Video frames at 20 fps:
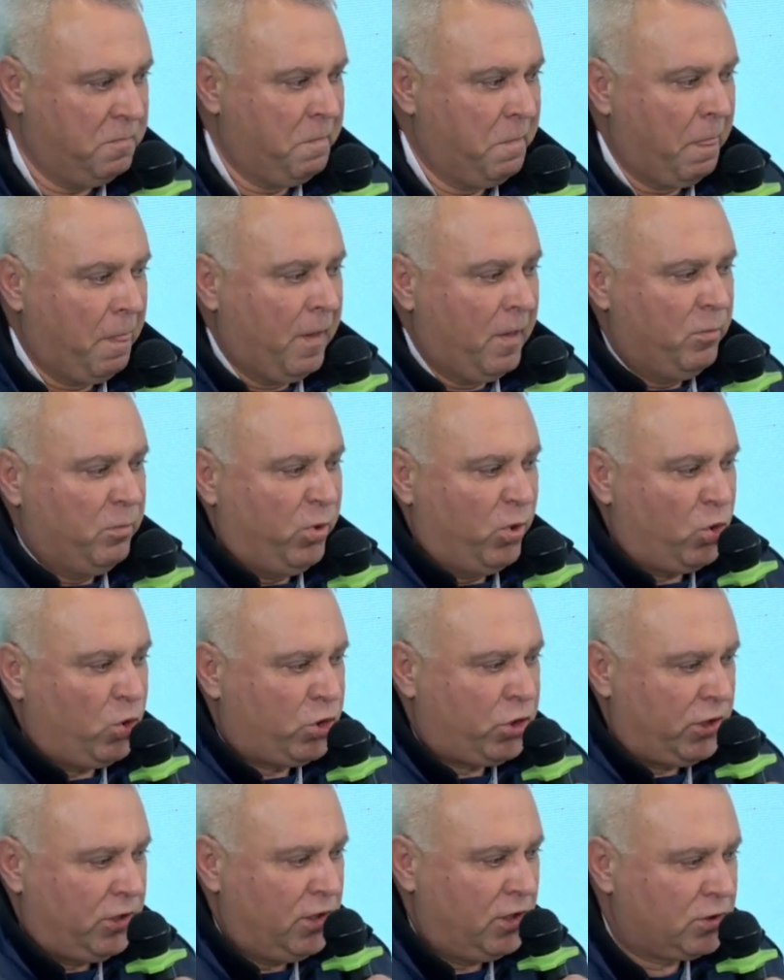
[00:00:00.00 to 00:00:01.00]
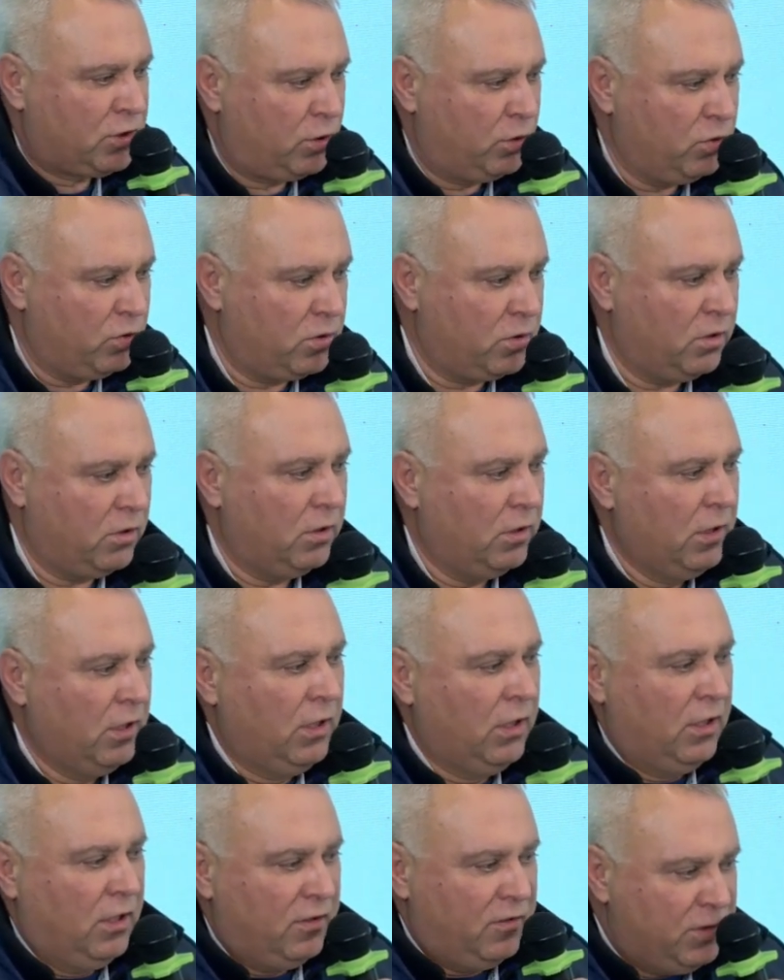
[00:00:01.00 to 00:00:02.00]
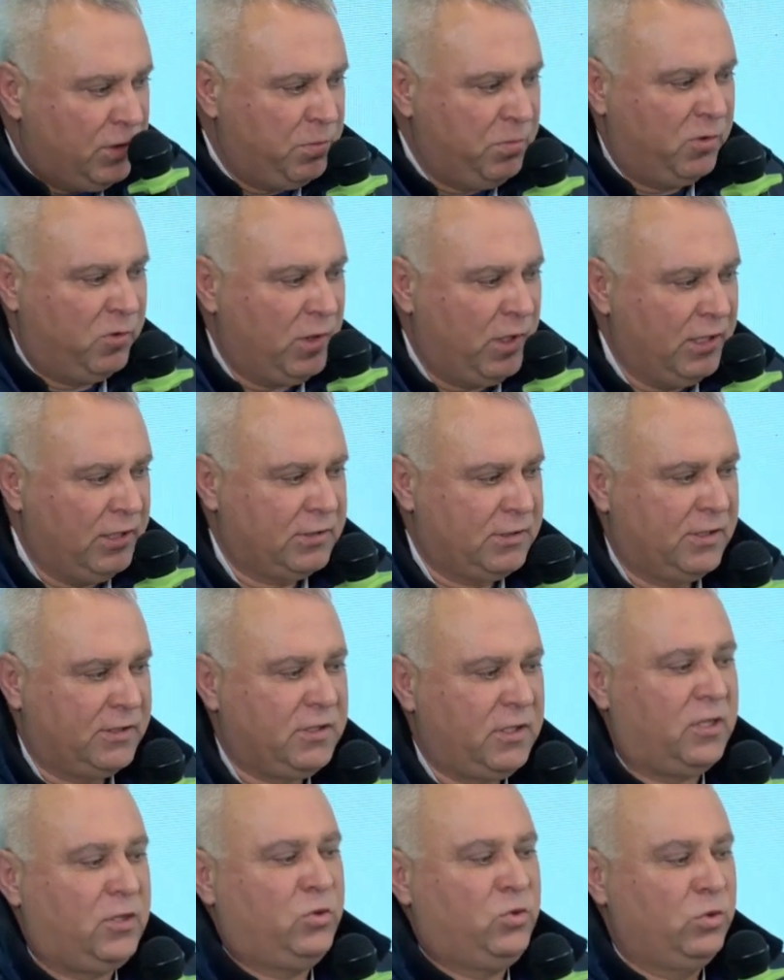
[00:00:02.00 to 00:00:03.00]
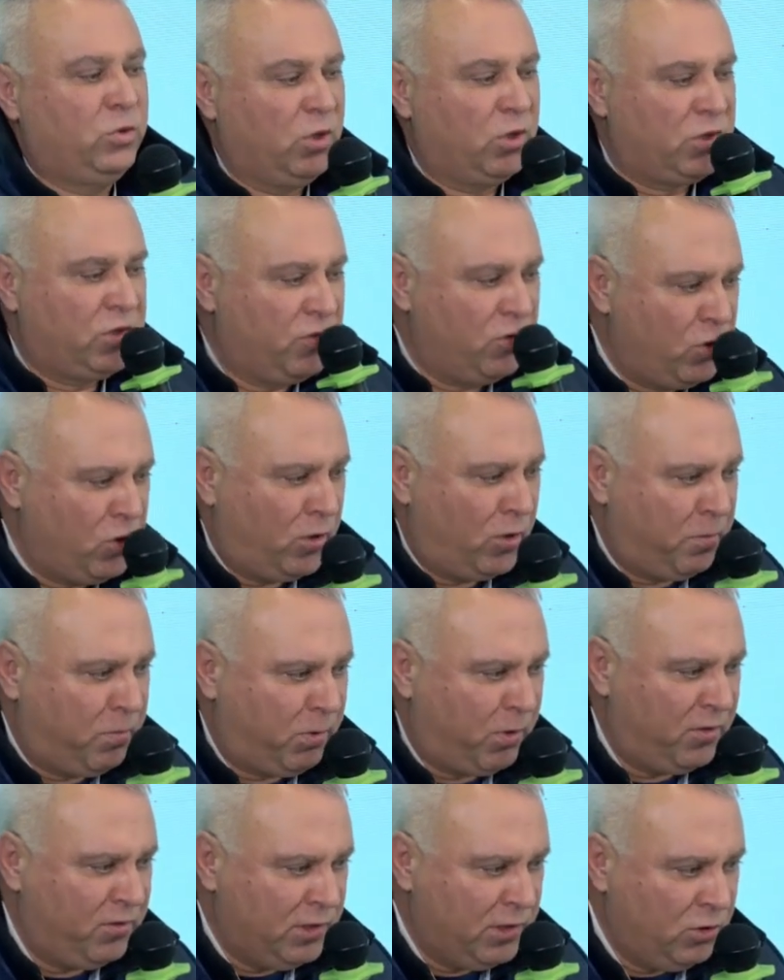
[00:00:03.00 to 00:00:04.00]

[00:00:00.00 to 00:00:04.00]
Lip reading: so this way it's in the